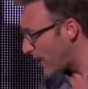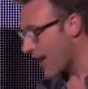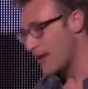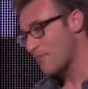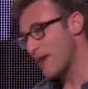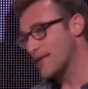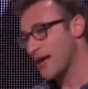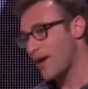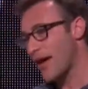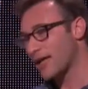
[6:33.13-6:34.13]
And it makes
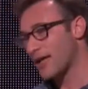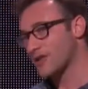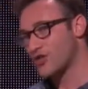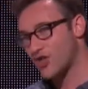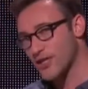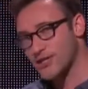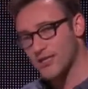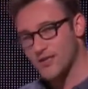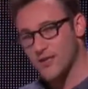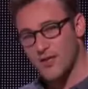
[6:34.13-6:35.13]
our allies trust
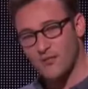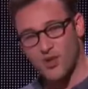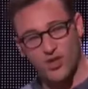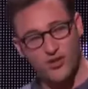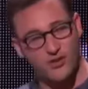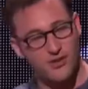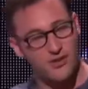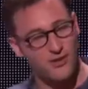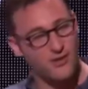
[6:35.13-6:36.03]
us because